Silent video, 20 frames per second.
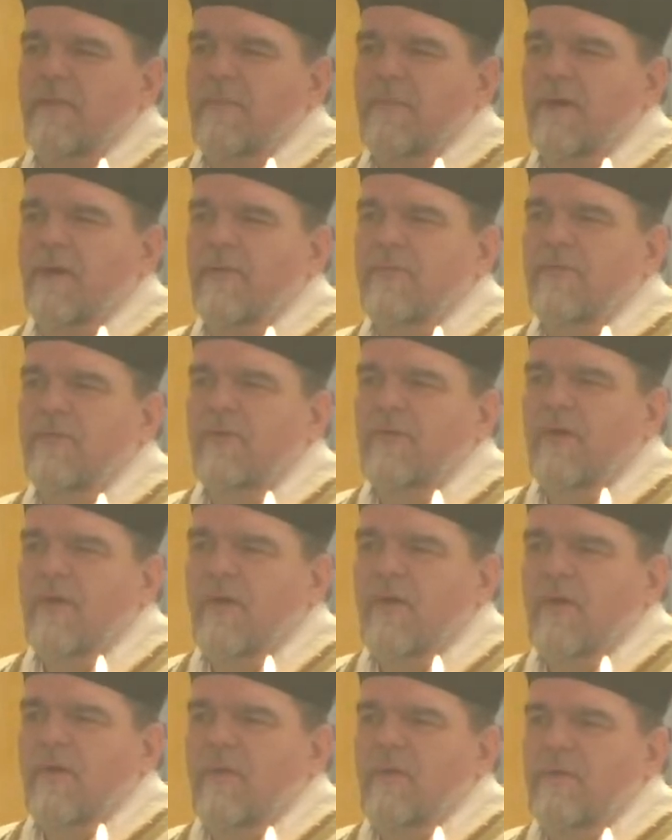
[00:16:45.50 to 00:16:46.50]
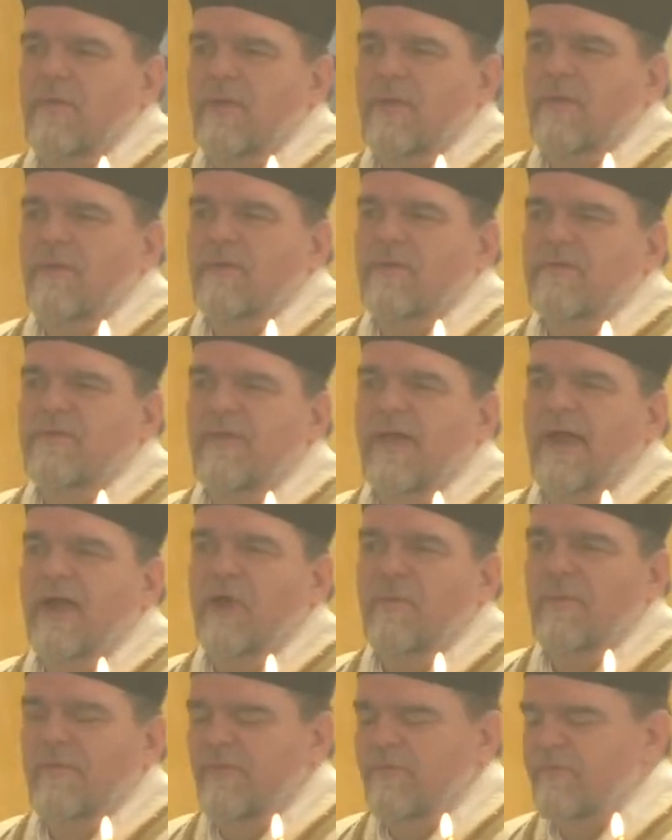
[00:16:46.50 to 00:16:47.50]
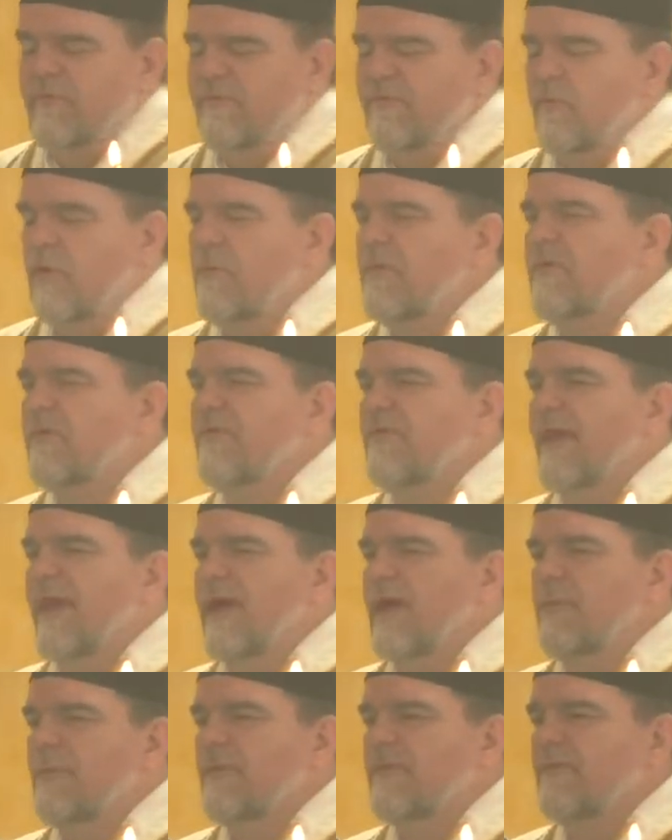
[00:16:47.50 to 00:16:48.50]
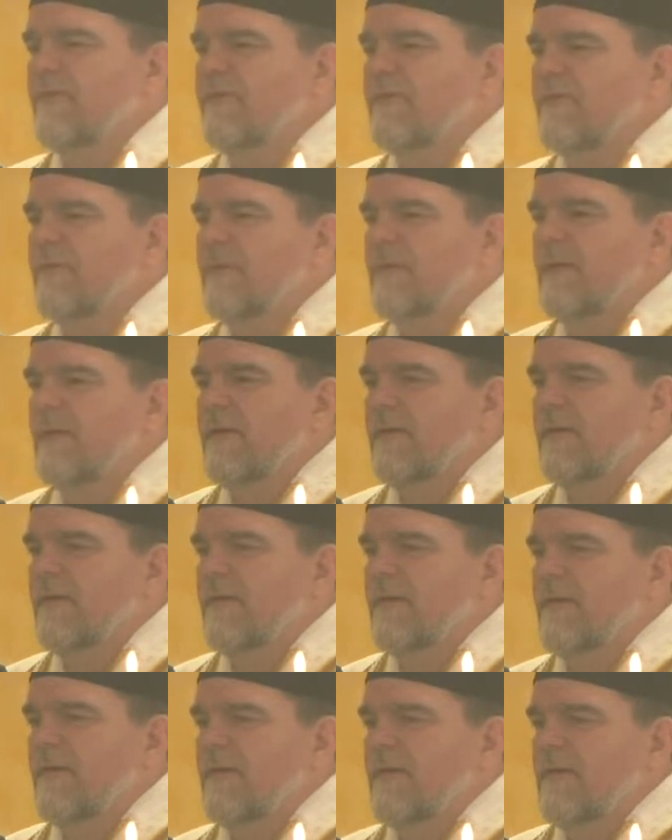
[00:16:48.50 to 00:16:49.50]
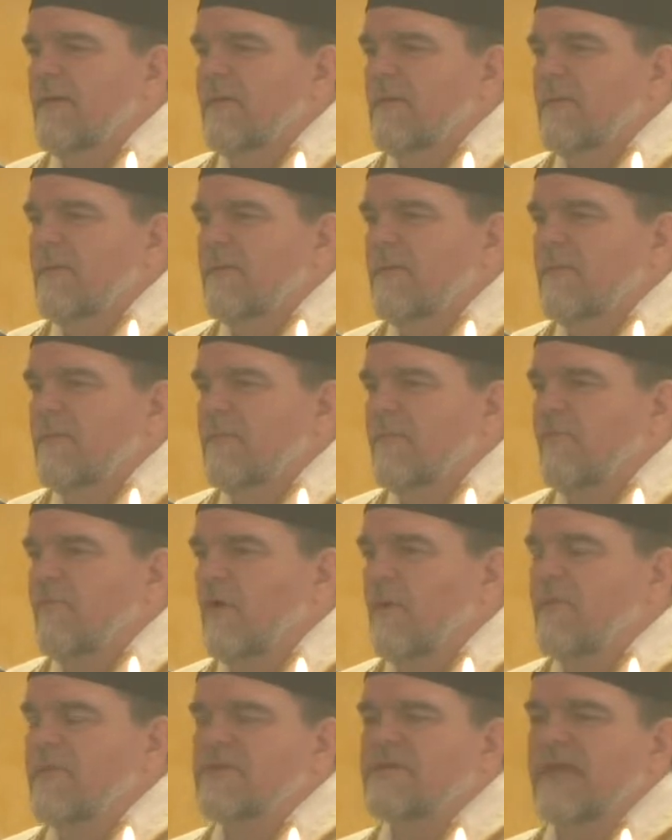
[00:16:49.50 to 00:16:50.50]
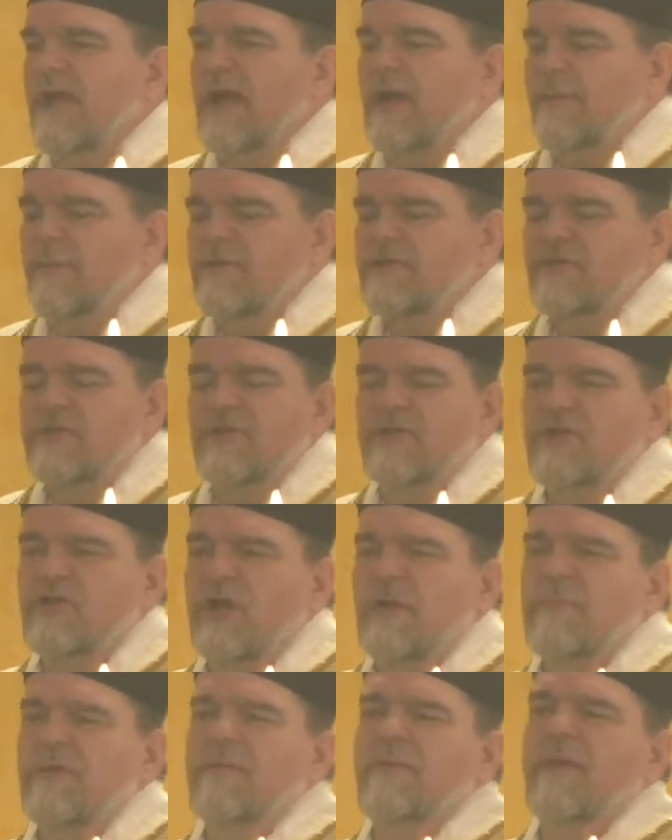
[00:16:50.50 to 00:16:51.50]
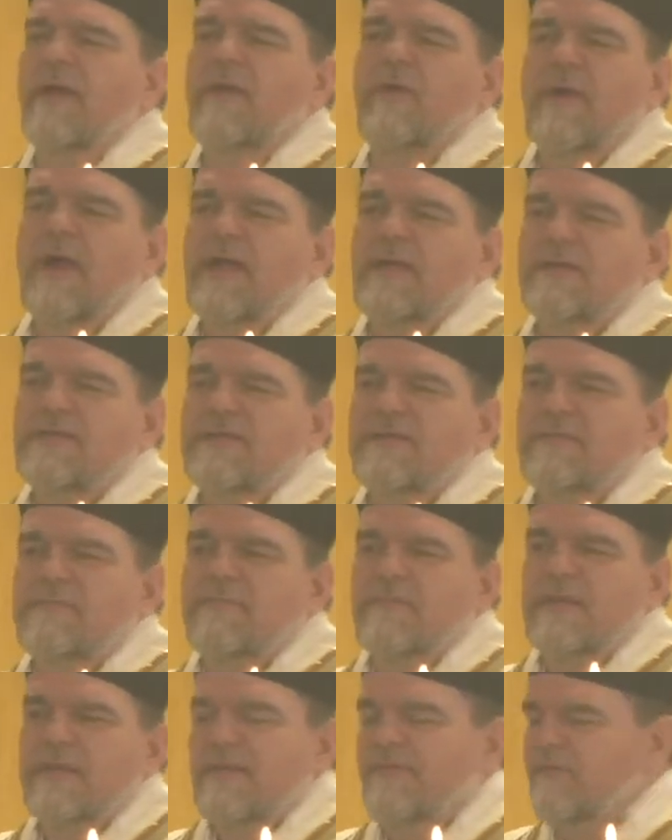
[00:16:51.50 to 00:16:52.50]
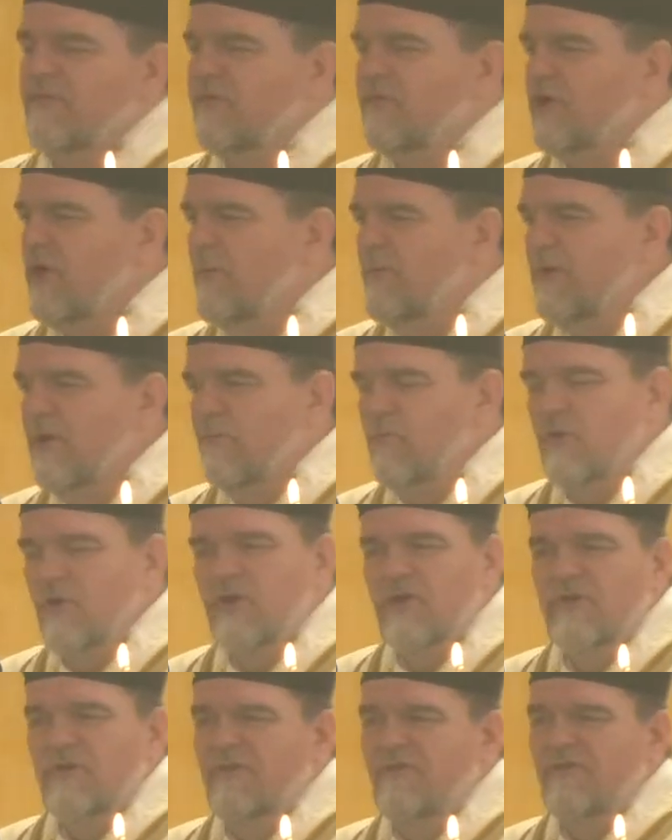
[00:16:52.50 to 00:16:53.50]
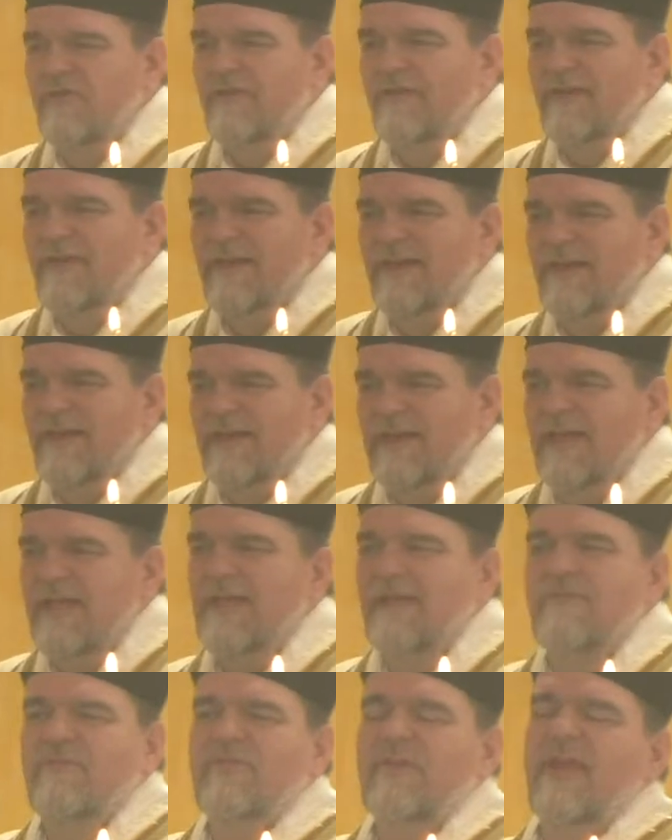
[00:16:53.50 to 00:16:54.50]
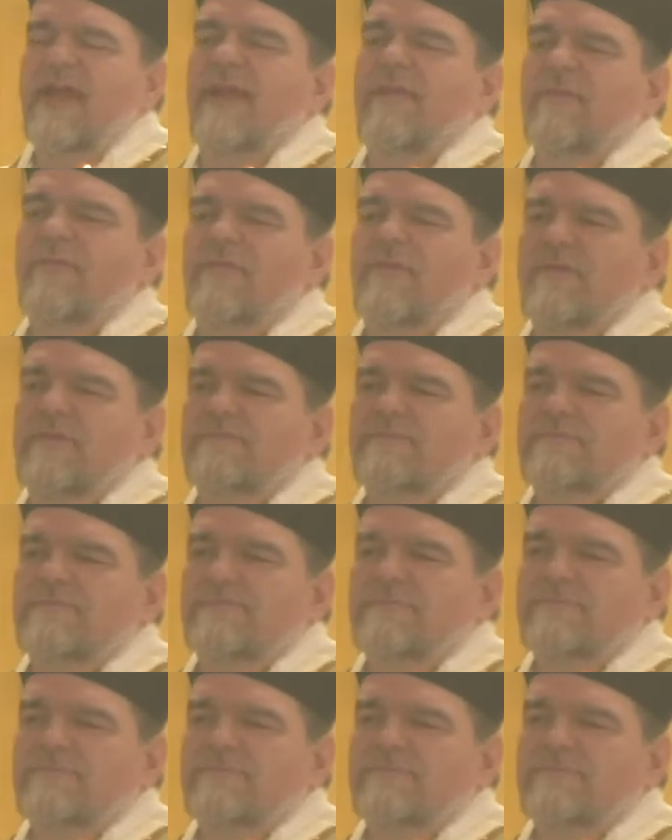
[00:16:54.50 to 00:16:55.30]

about the, the the sacraments, the form of the sacraments? The form of the sacraments are determined by Christ. He gives determinate words. He gives the answer.